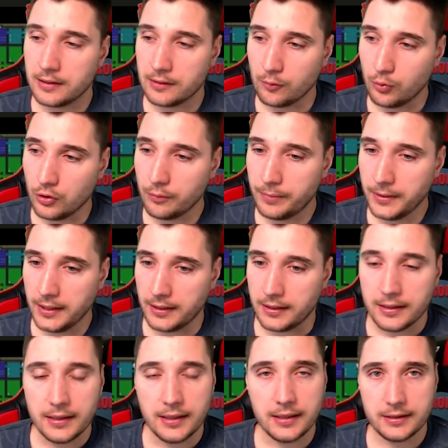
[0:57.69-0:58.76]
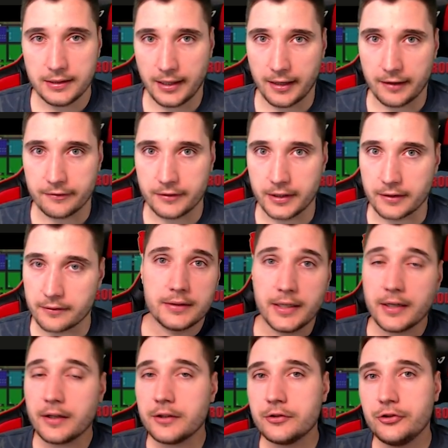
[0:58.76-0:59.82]
will be in the F tier.
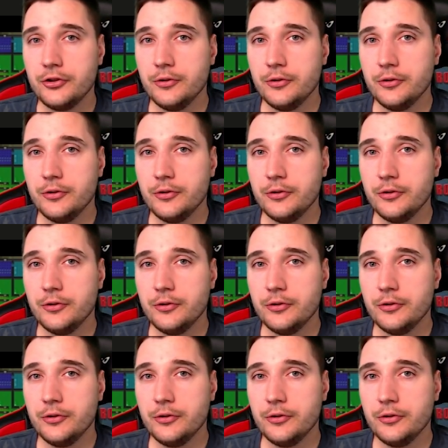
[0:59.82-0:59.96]
There are two